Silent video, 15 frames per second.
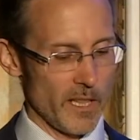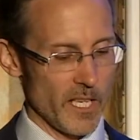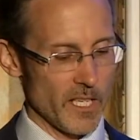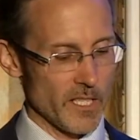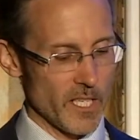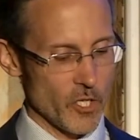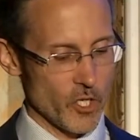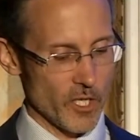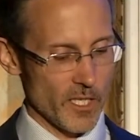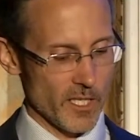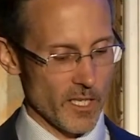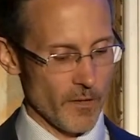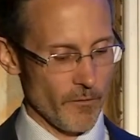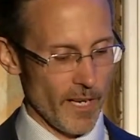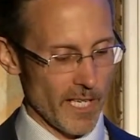the
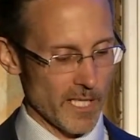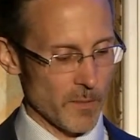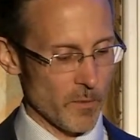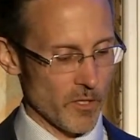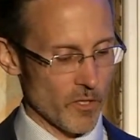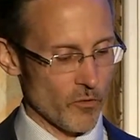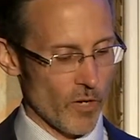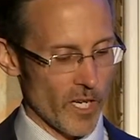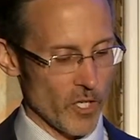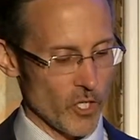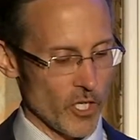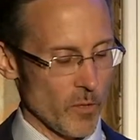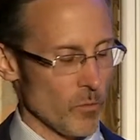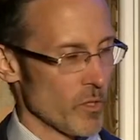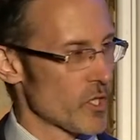Indigenous Advancement
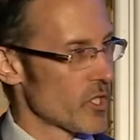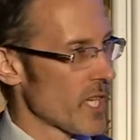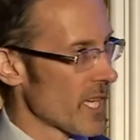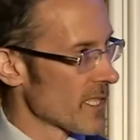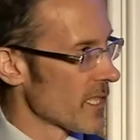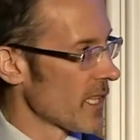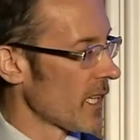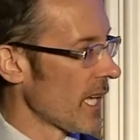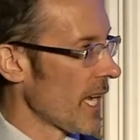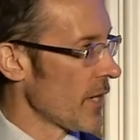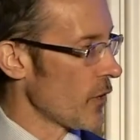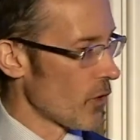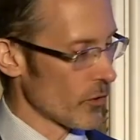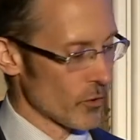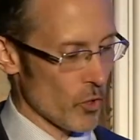Strategy, which doesn't allow
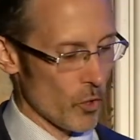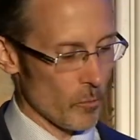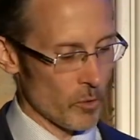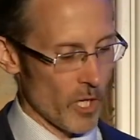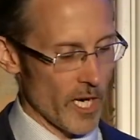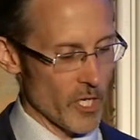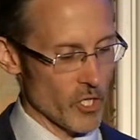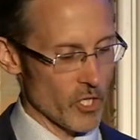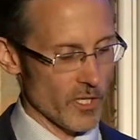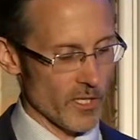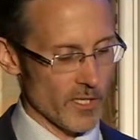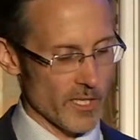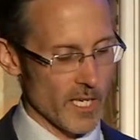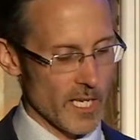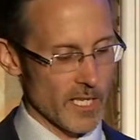
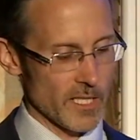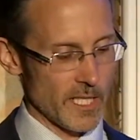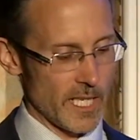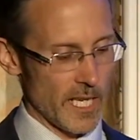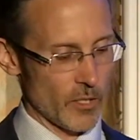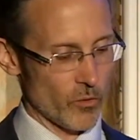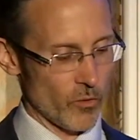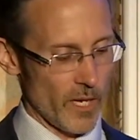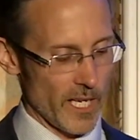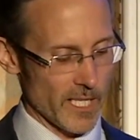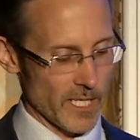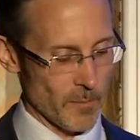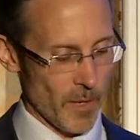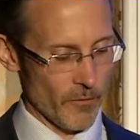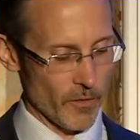non-corporations to get
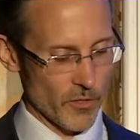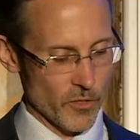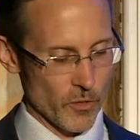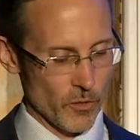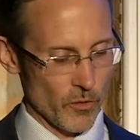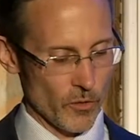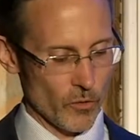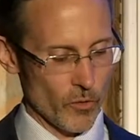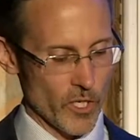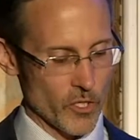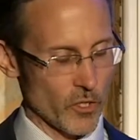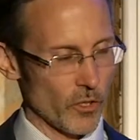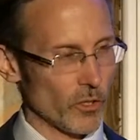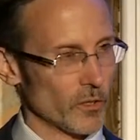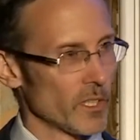grants above a certain
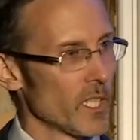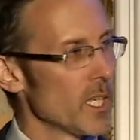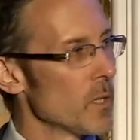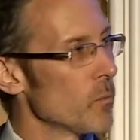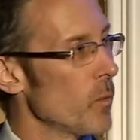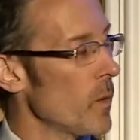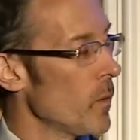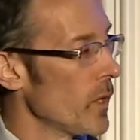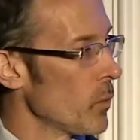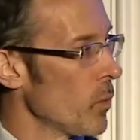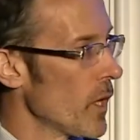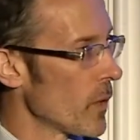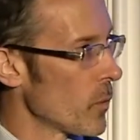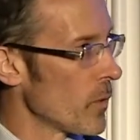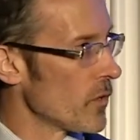threshold. We want to
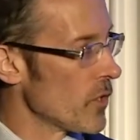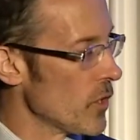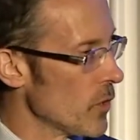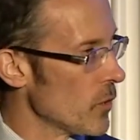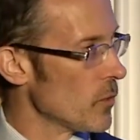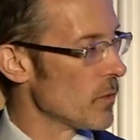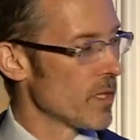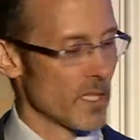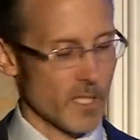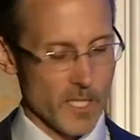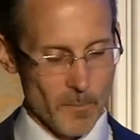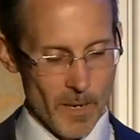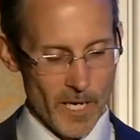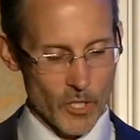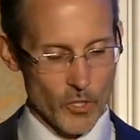work with you
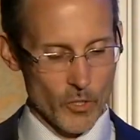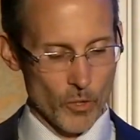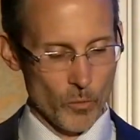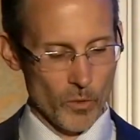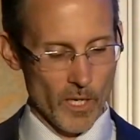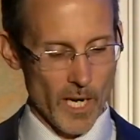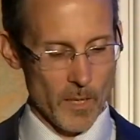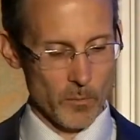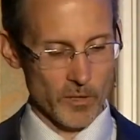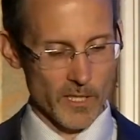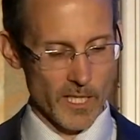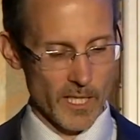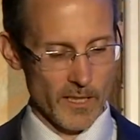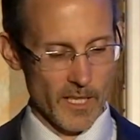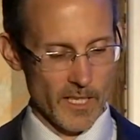to make sure we're able
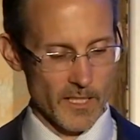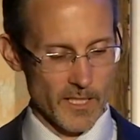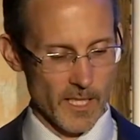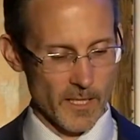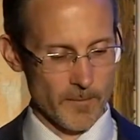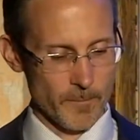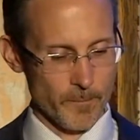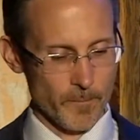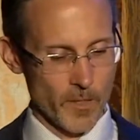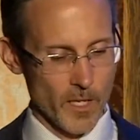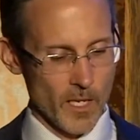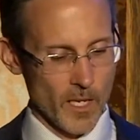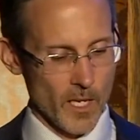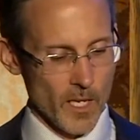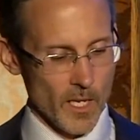to get that done.
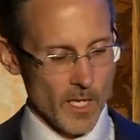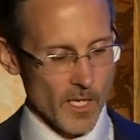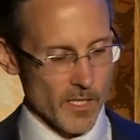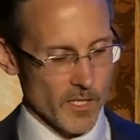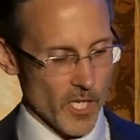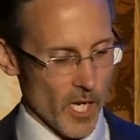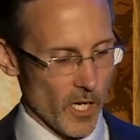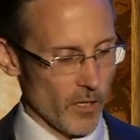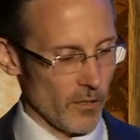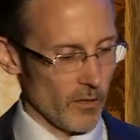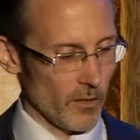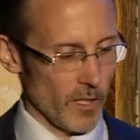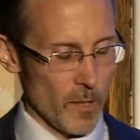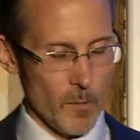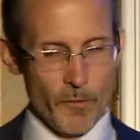So
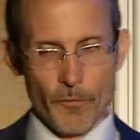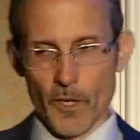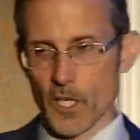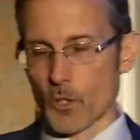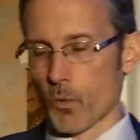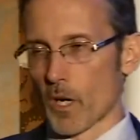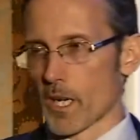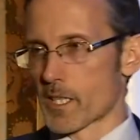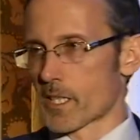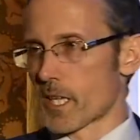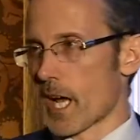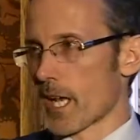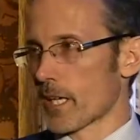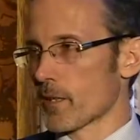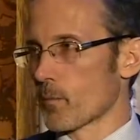let me finish where I
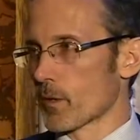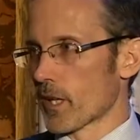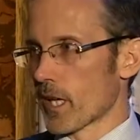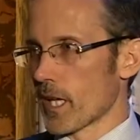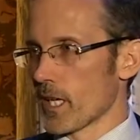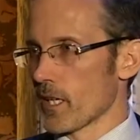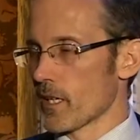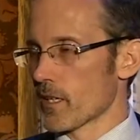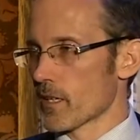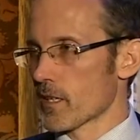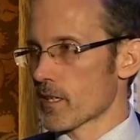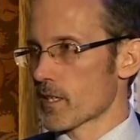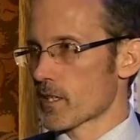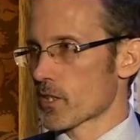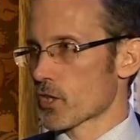started with a
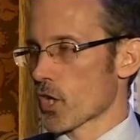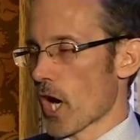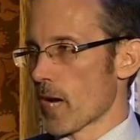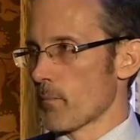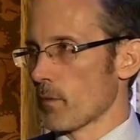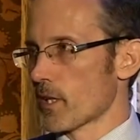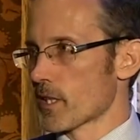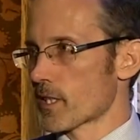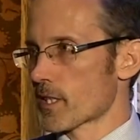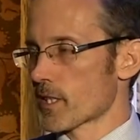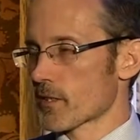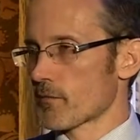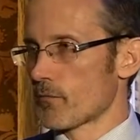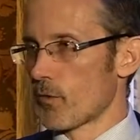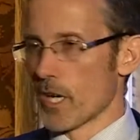
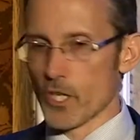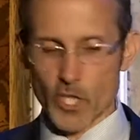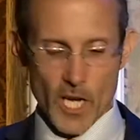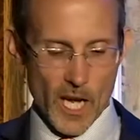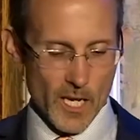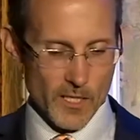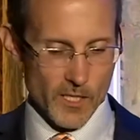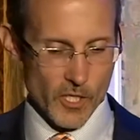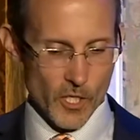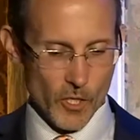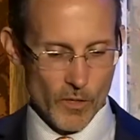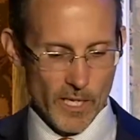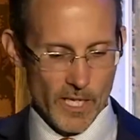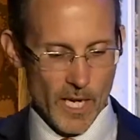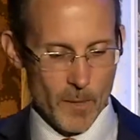shameless reach out to
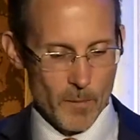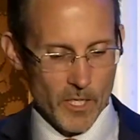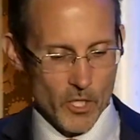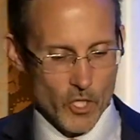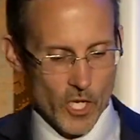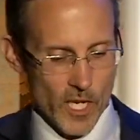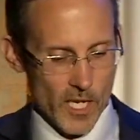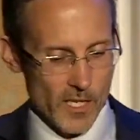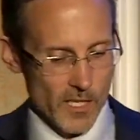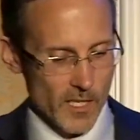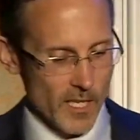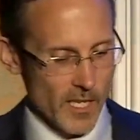your incoming chair.